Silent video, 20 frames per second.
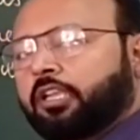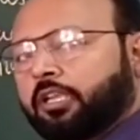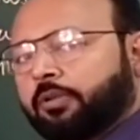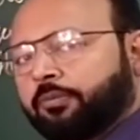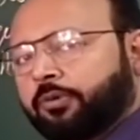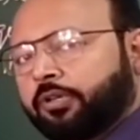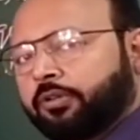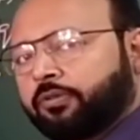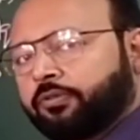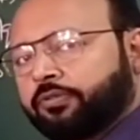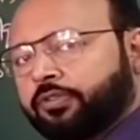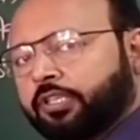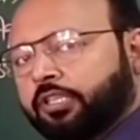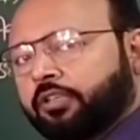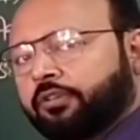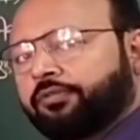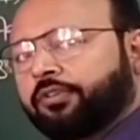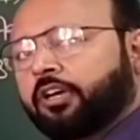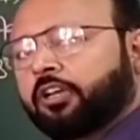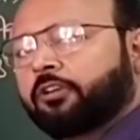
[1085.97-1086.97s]
able to see
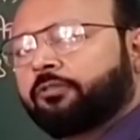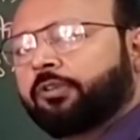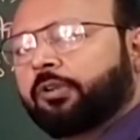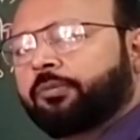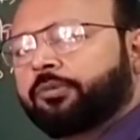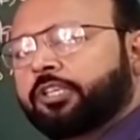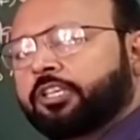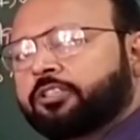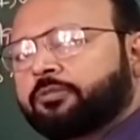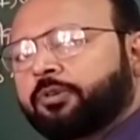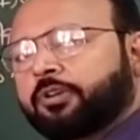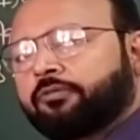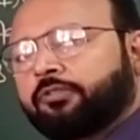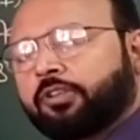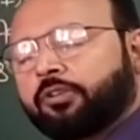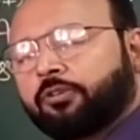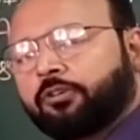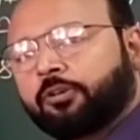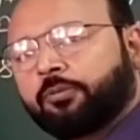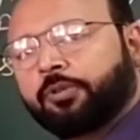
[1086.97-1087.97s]
the far objects, but
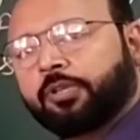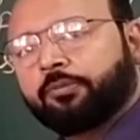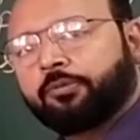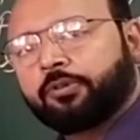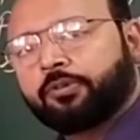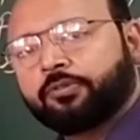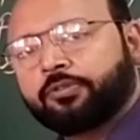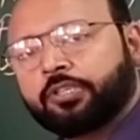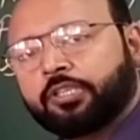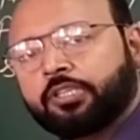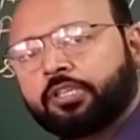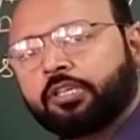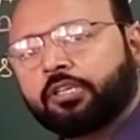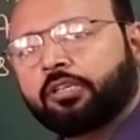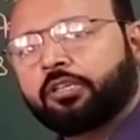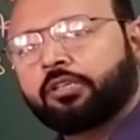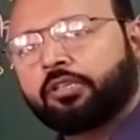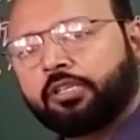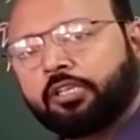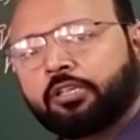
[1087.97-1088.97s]
will not be able to see the
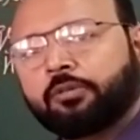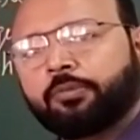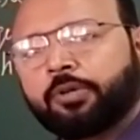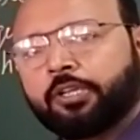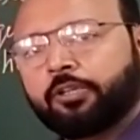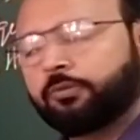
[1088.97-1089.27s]
nearby